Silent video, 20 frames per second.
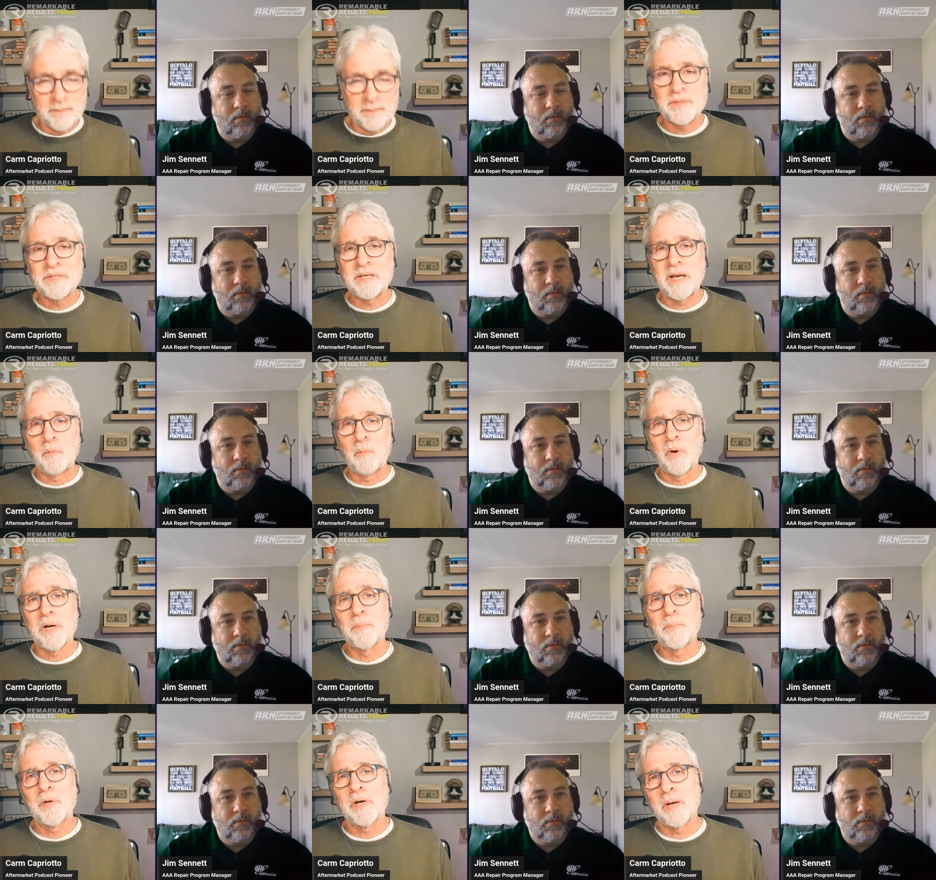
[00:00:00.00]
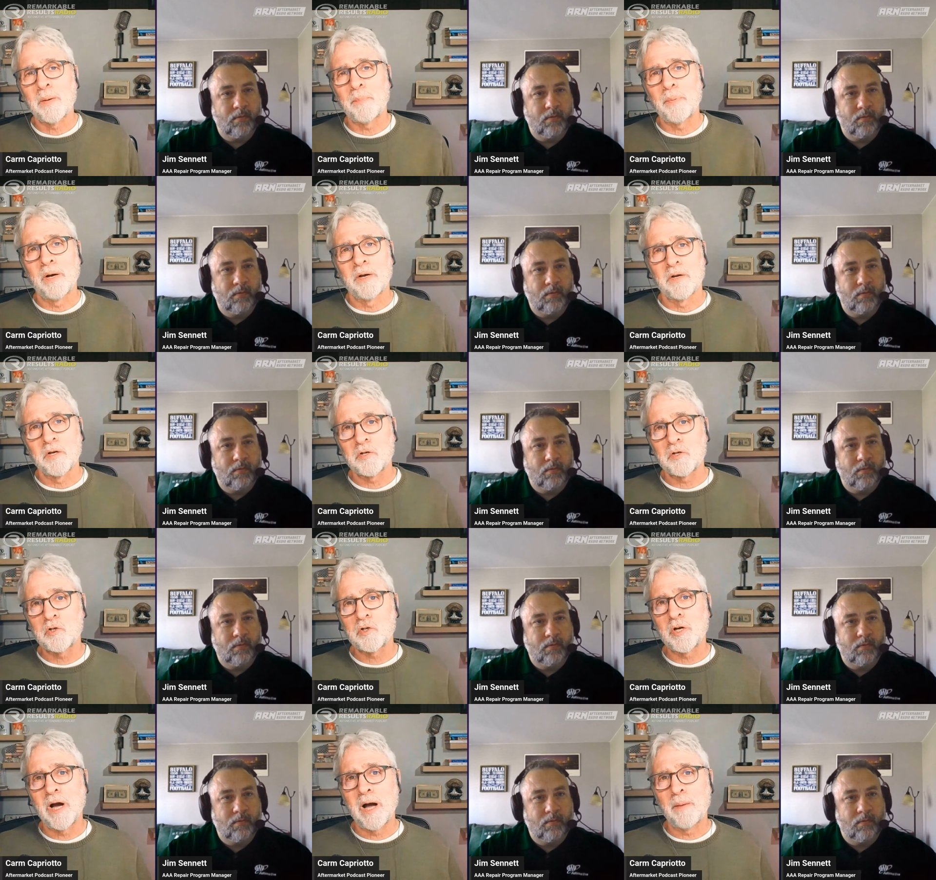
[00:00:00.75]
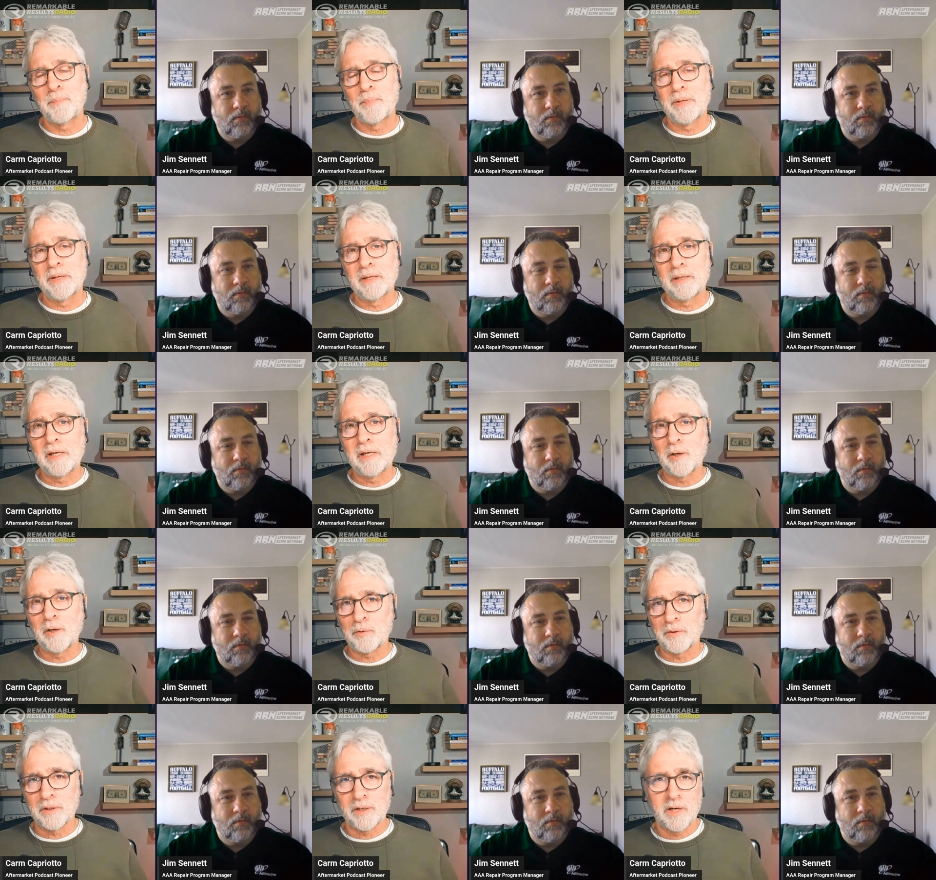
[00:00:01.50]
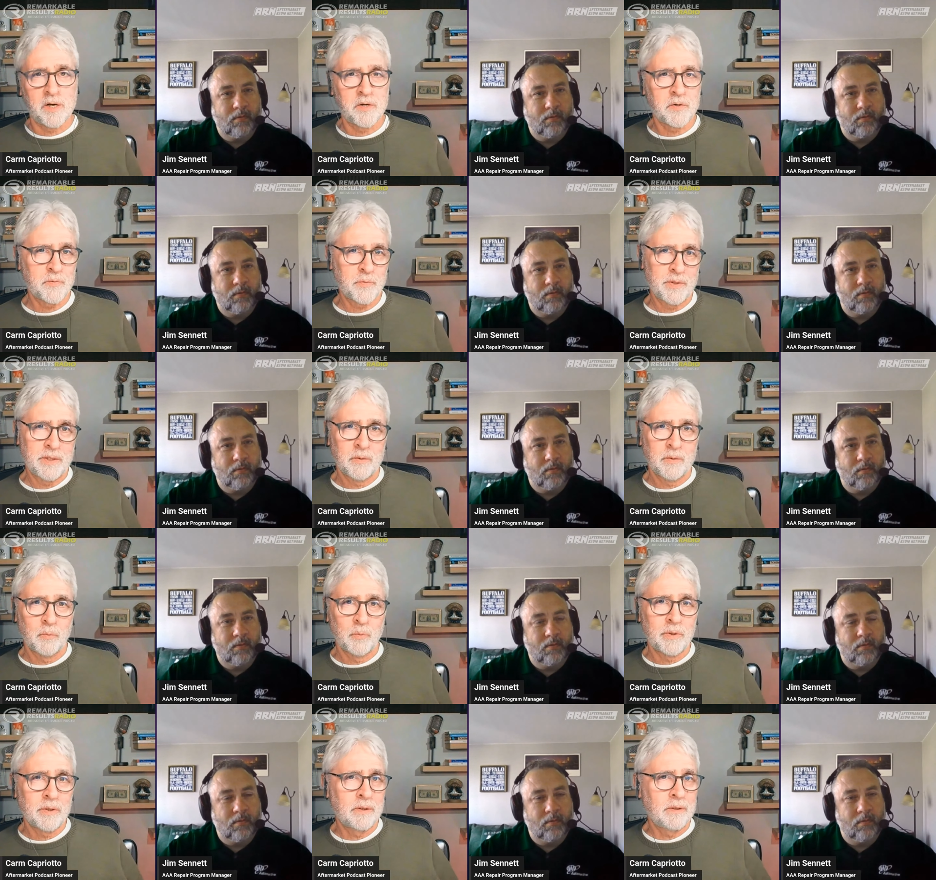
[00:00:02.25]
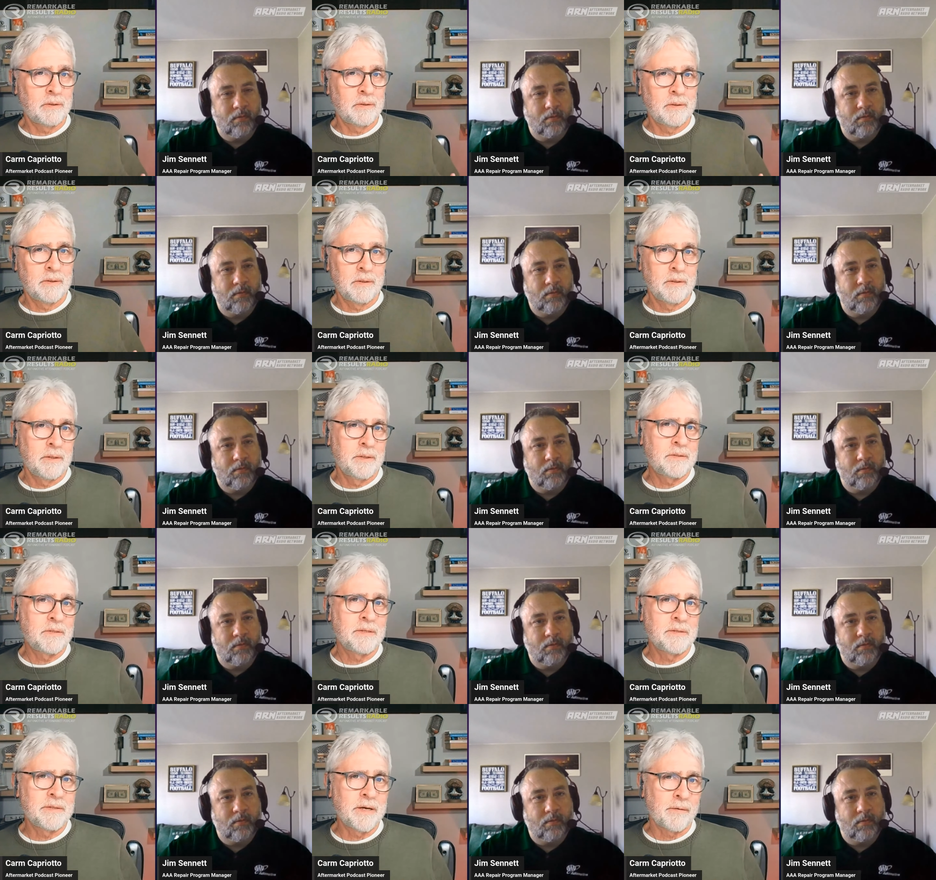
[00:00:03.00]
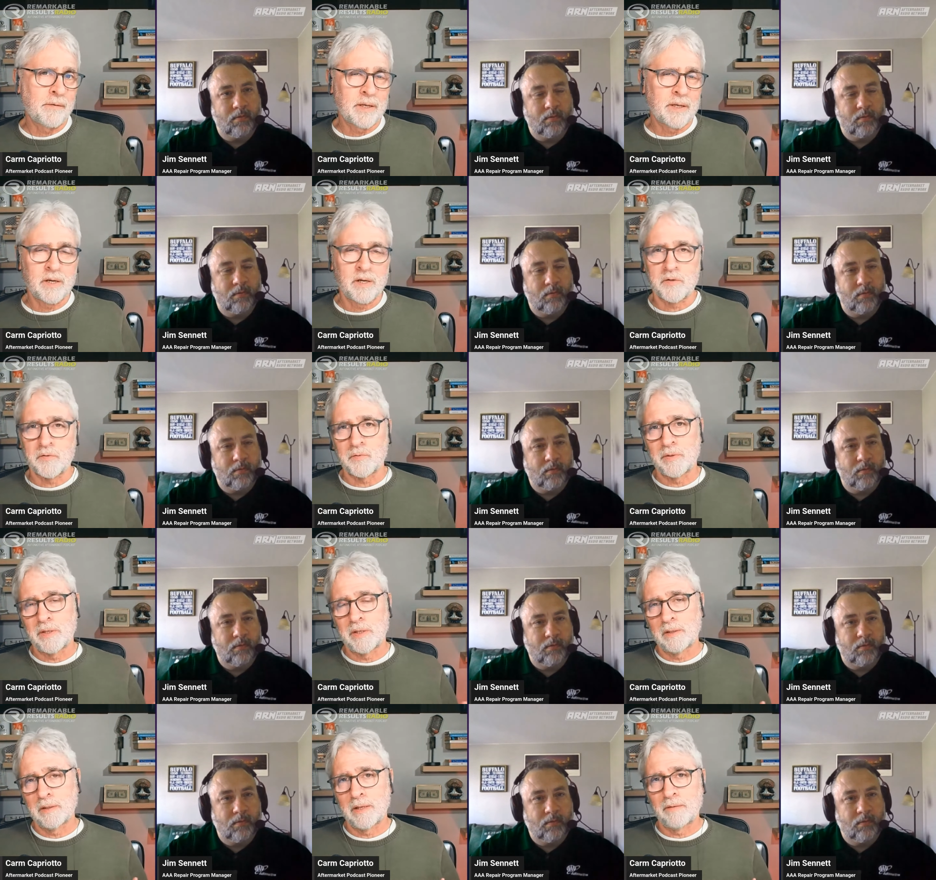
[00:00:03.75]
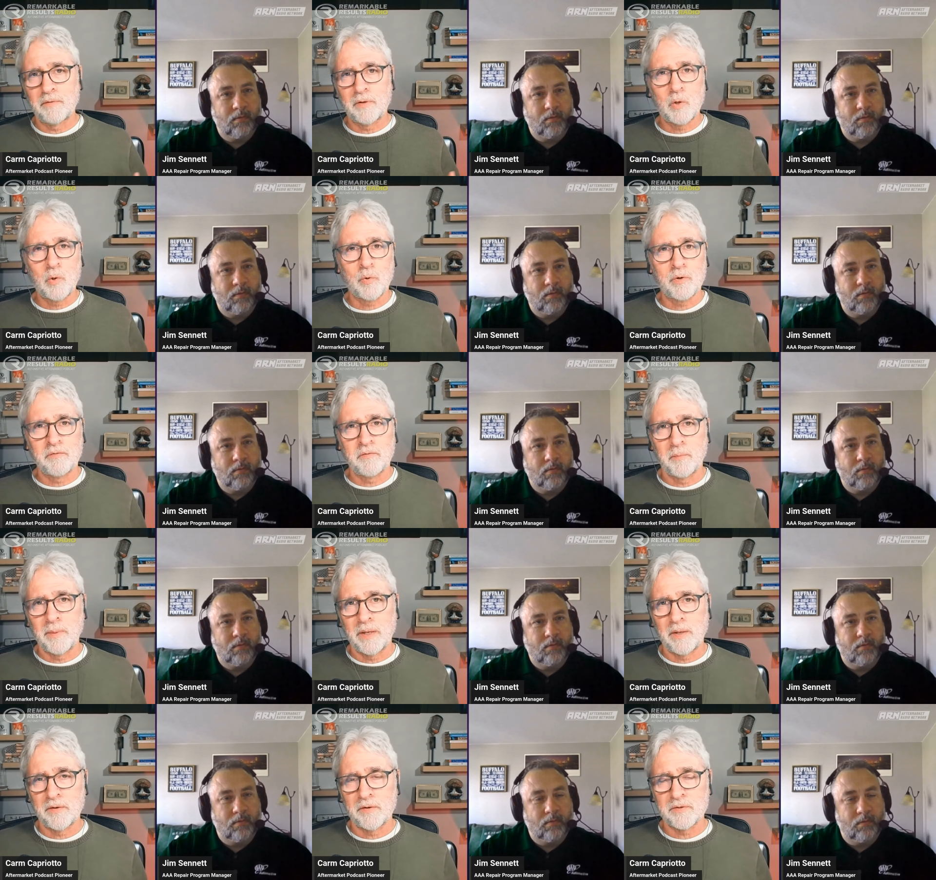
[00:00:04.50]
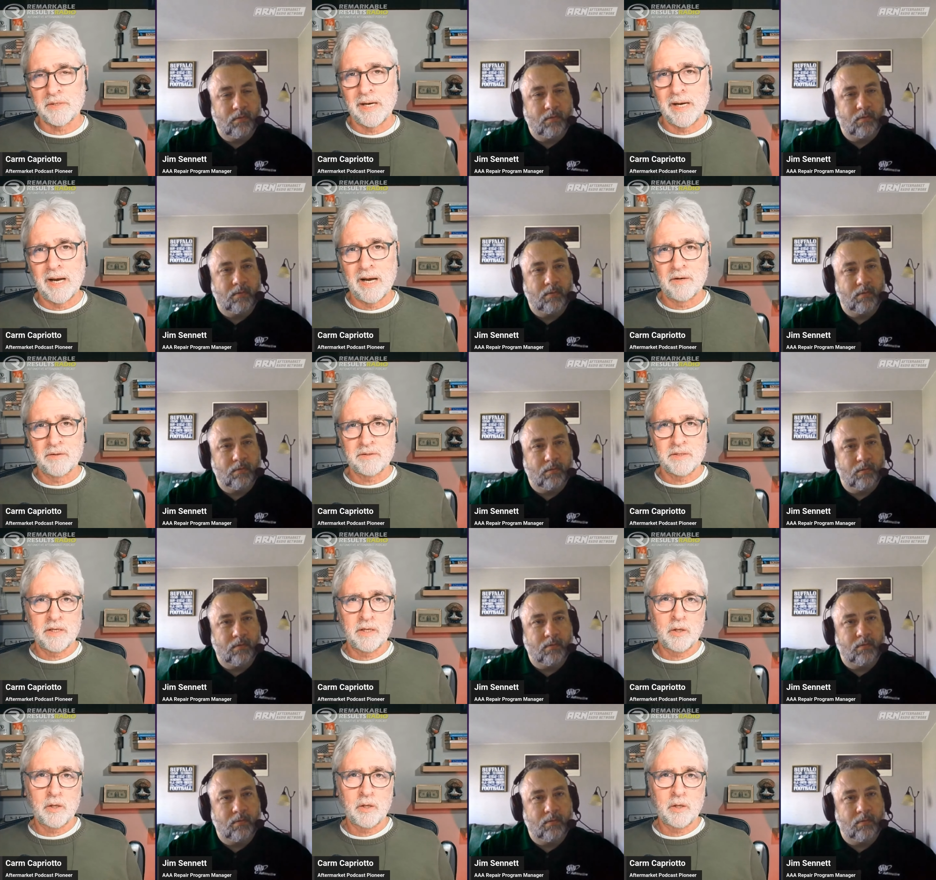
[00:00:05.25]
Speaker 1: me see, I want to put up a shop here in the country where it's in dairy country. Every quarter of a mile, there's a house.